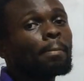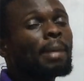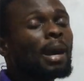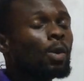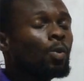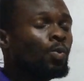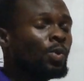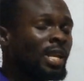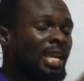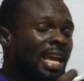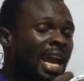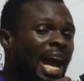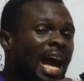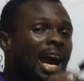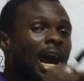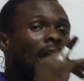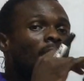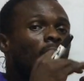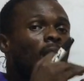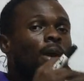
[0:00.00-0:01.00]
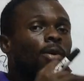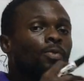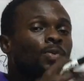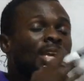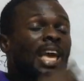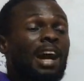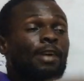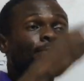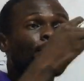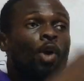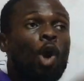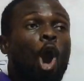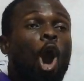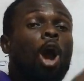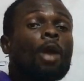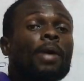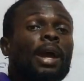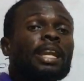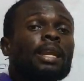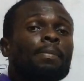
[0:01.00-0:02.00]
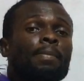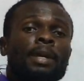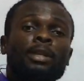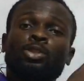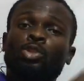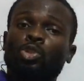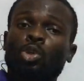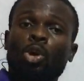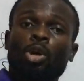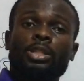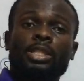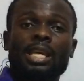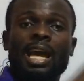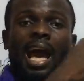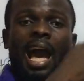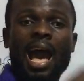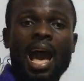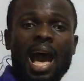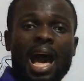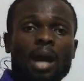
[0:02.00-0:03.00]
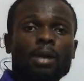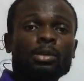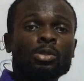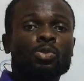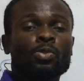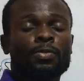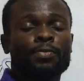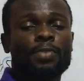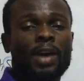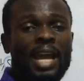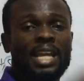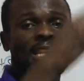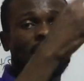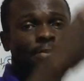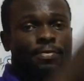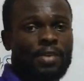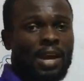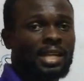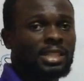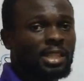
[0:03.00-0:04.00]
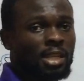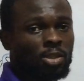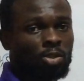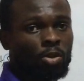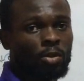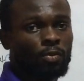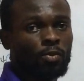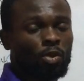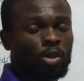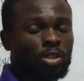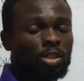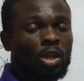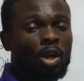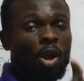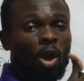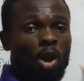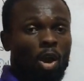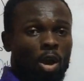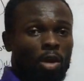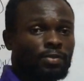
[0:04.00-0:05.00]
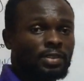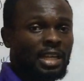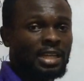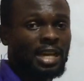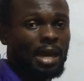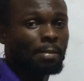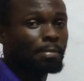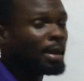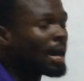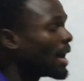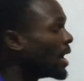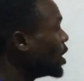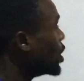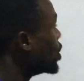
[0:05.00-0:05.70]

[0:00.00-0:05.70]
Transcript: but we have already been taught how to find the factors of what? Of the number.